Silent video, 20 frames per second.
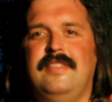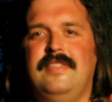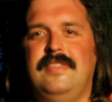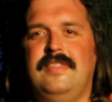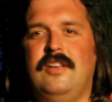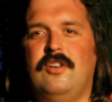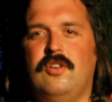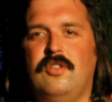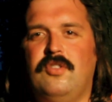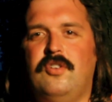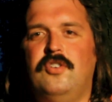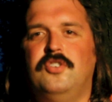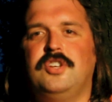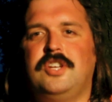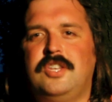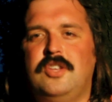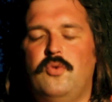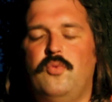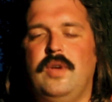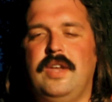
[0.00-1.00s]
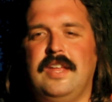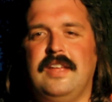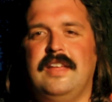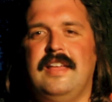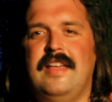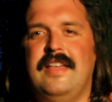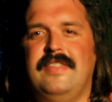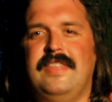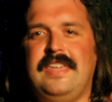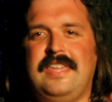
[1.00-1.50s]
They're allergic to winning.
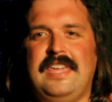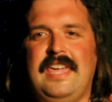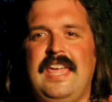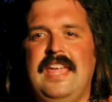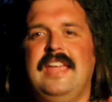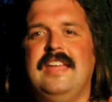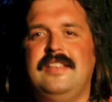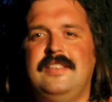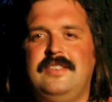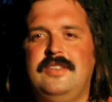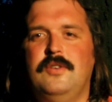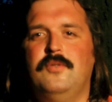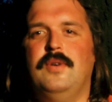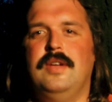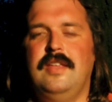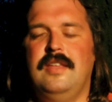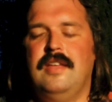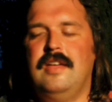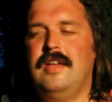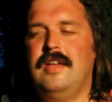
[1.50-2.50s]
They can't do it.